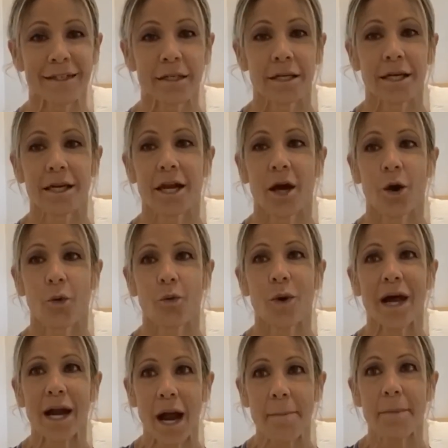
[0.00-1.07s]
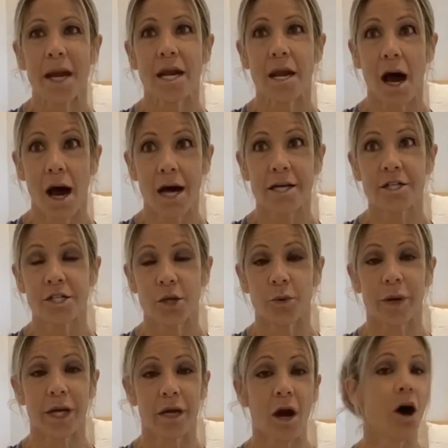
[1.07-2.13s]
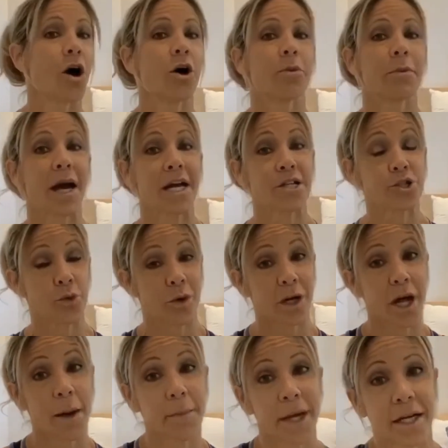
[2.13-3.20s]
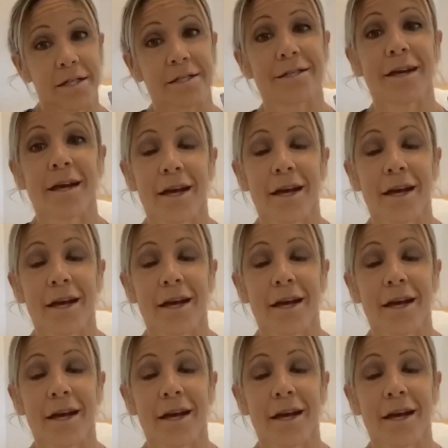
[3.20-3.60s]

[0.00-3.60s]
You know, what I'm not doing, all my shortcomings.